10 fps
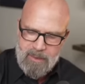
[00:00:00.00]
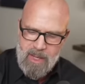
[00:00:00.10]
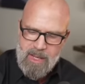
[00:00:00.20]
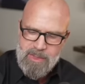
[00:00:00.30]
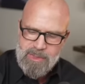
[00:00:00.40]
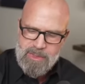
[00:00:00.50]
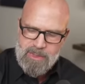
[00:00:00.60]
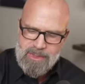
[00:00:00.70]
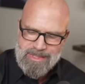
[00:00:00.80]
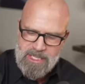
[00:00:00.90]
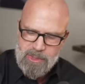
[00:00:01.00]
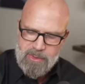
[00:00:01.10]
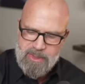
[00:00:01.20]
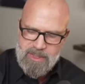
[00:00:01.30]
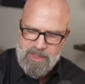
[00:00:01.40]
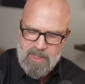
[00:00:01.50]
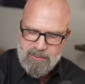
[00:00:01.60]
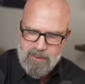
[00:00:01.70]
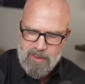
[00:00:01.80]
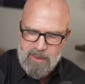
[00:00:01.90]
Guys generally
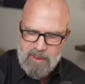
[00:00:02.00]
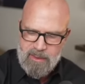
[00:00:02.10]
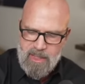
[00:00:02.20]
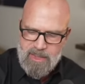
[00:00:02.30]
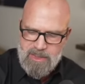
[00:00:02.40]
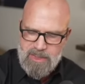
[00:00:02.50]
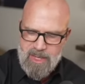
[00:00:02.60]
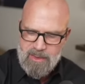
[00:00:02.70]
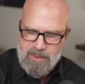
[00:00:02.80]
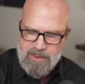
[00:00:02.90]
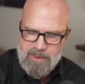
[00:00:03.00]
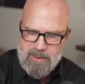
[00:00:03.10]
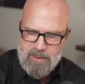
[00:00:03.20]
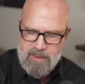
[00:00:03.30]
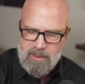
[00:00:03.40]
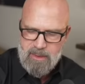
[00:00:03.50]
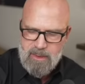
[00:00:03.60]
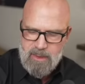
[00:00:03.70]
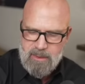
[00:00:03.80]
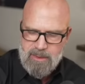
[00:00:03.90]
suffer in a lot of silence.
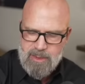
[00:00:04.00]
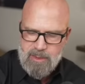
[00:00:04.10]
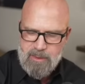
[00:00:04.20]
So